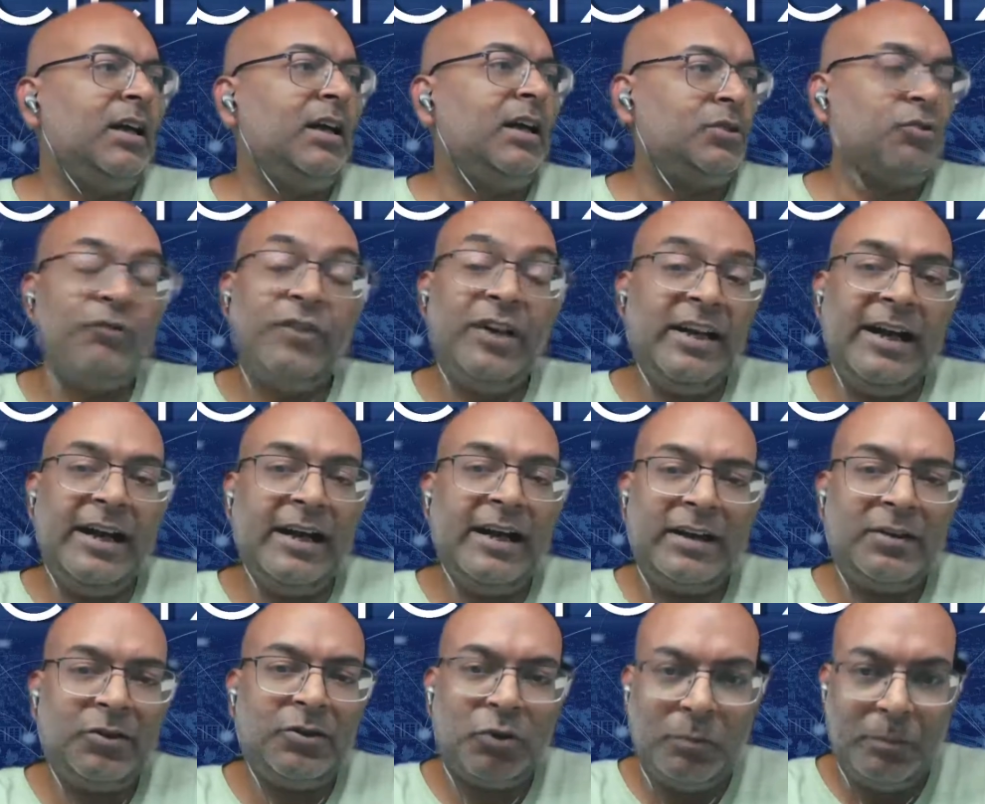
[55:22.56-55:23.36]
So we
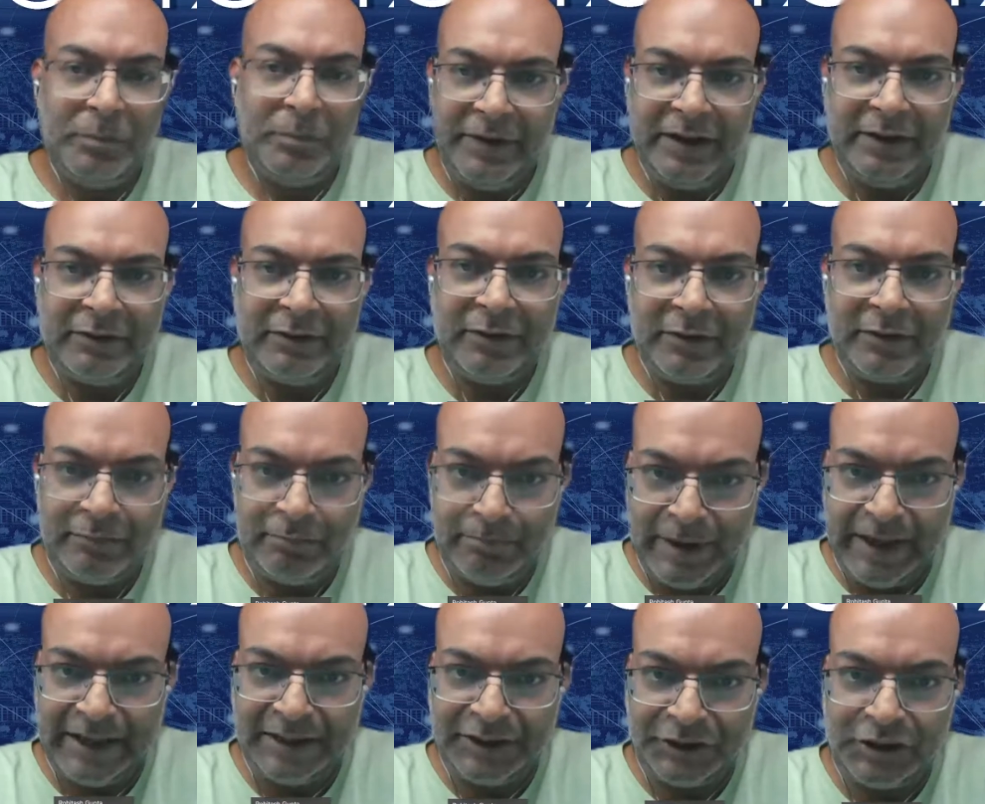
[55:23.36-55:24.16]
needed to beef
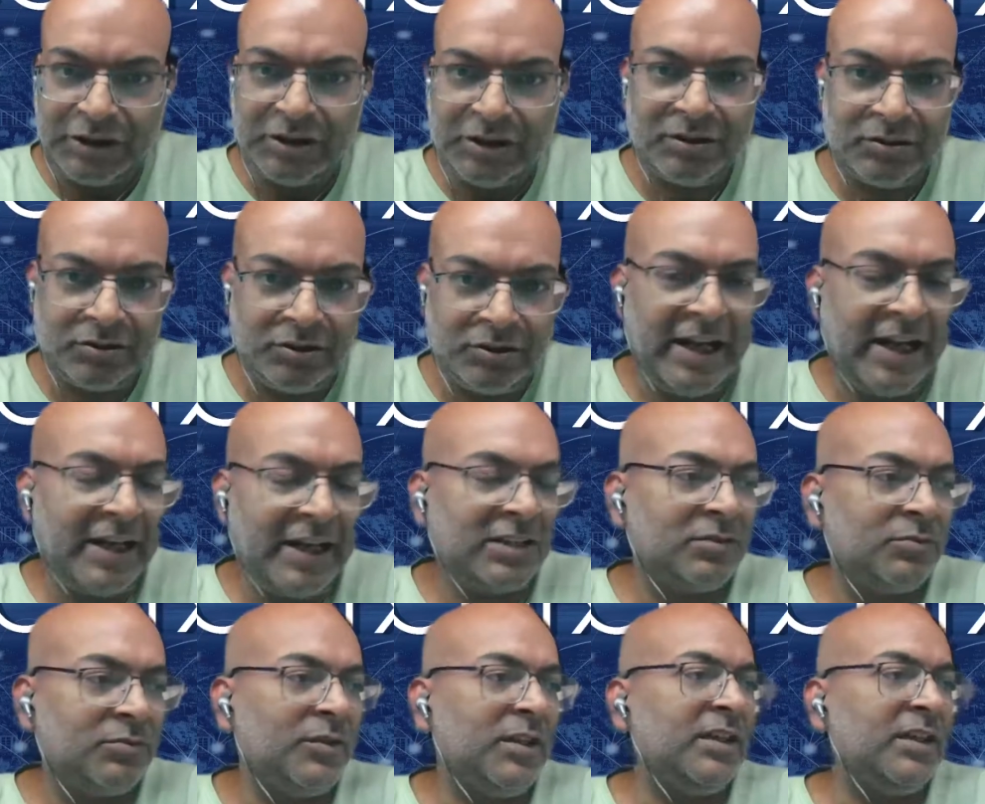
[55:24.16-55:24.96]
up bench. So
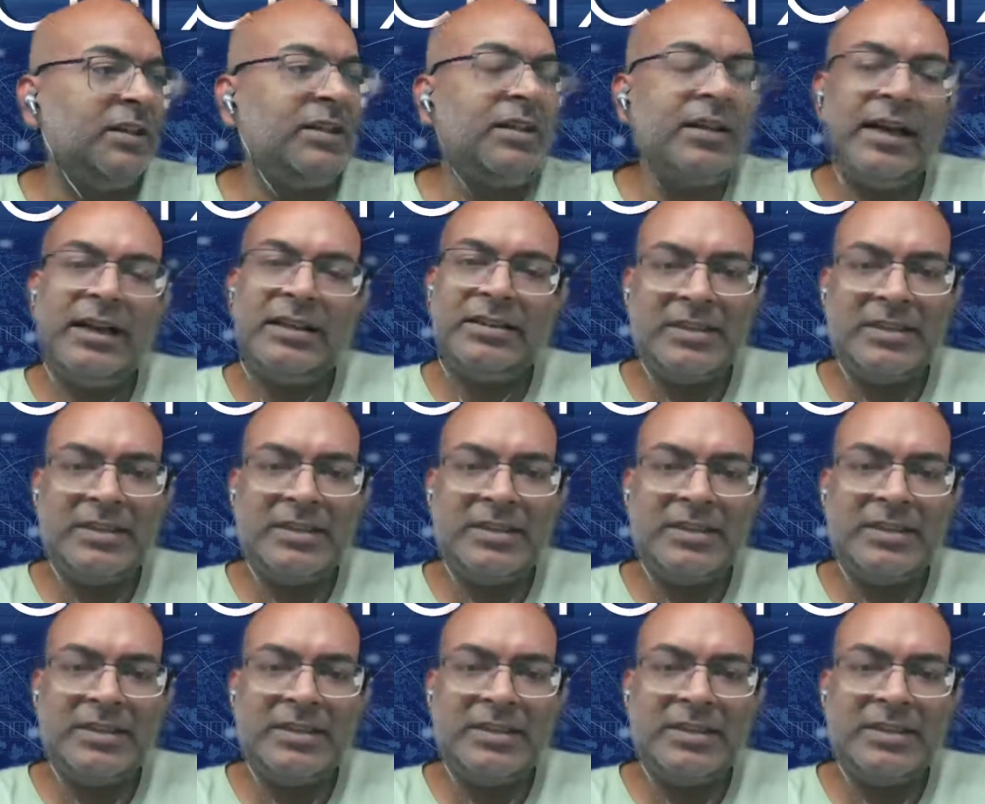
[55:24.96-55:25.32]
that's one.